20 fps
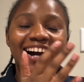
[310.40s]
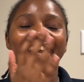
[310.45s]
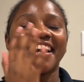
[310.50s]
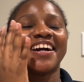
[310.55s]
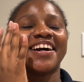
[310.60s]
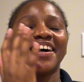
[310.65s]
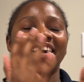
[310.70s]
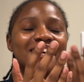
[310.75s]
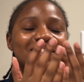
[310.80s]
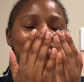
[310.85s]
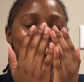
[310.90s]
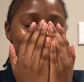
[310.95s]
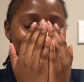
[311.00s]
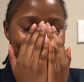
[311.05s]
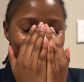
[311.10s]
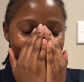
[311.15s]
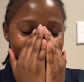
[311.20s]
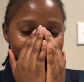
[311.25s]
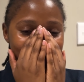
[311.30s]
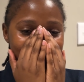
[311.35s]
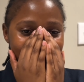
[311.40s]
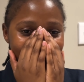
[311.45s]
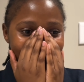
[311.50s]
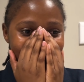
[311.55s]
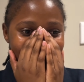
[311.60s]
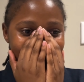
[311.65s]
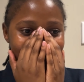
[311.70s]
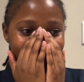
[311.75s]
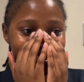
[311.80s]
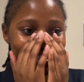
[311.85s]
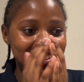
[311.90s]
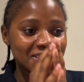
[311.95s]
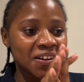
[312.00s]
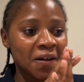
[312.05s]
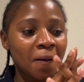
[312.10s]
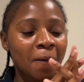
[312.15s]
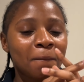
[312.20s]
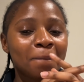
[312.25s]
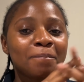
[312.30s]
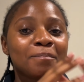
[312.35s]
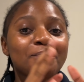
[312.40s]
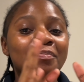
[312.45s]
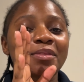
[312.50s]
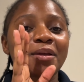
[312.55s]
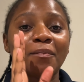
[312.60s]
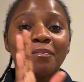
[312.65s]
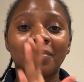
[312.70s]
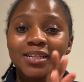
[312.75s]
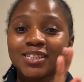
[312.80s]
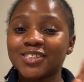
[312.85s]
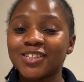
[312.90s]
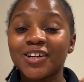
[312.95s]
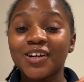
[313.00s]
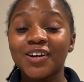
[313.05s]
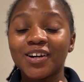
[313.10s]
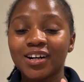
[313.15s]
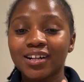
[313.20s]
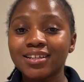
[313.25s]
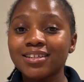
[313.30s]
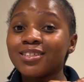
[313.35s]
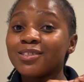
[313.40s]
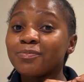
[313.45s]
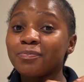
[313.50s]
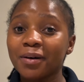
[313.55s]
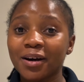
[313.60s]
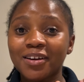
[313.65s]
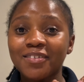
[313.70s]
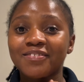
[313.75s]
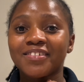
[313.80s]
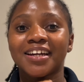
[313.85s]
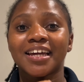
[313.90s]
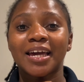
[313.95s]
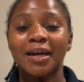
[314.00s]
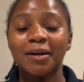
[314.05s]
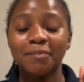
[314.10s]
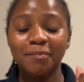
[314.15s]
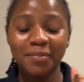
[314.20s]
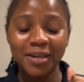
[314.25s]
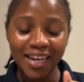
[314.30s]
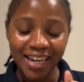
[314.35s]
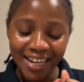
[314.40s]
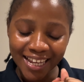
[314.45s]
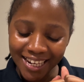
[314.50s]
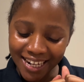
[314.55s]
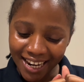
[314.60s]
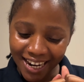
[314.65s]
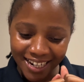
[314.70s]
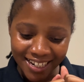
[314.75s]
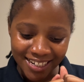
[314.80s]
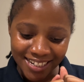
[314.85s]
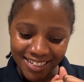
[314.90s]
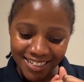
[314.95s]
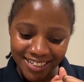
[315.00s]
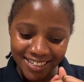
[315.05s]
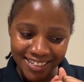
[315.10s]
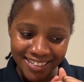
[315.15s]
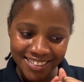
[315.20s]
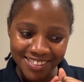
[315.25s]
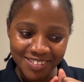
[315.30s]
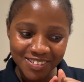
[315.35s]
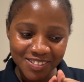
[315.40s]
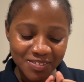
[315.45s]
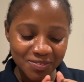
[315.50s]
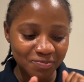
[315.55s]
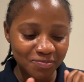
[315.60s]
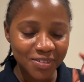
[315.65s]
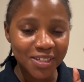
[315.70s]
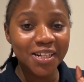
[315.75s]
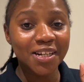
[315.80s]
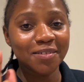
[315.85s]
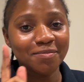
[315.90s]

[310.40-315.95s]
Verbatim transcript: I can't believe I'm saying this. But your girl is part of a campaign, honey.